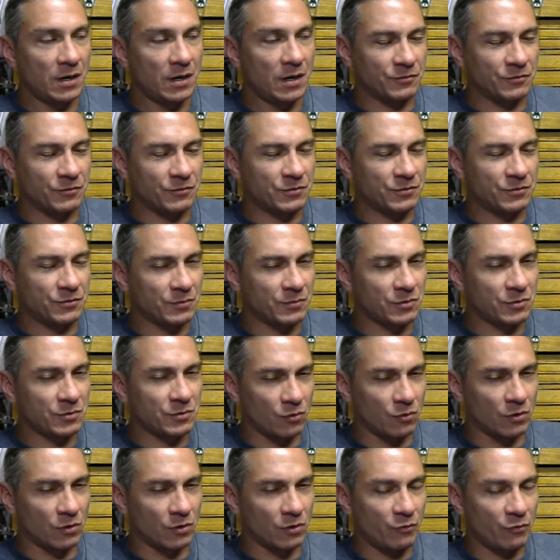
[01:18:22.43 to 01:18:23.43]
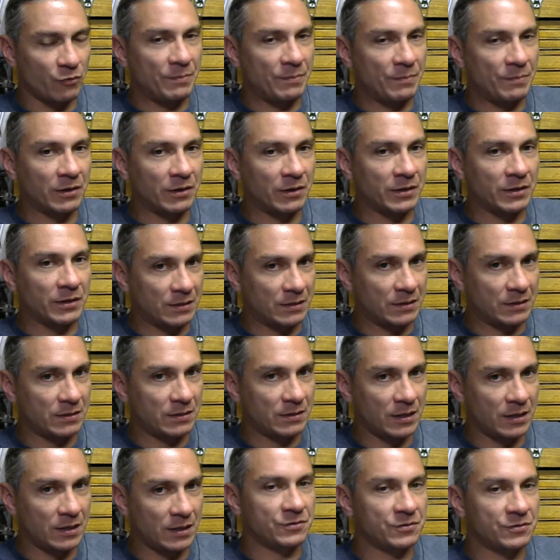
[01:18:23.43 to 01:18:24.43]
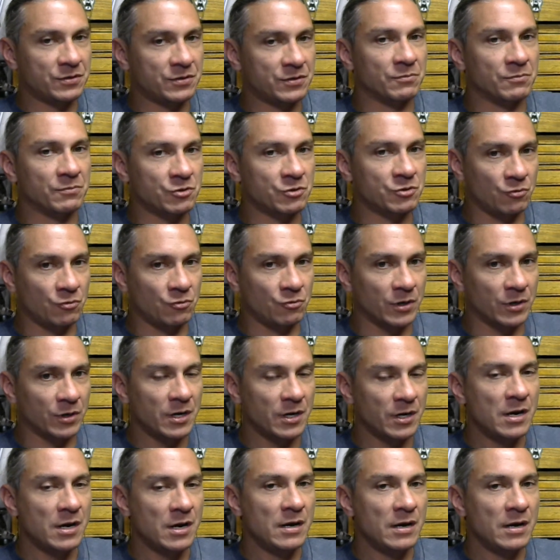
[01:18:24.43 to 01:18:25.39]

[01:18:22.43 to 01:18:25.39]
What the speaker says: of some sort, rebellion of some sort,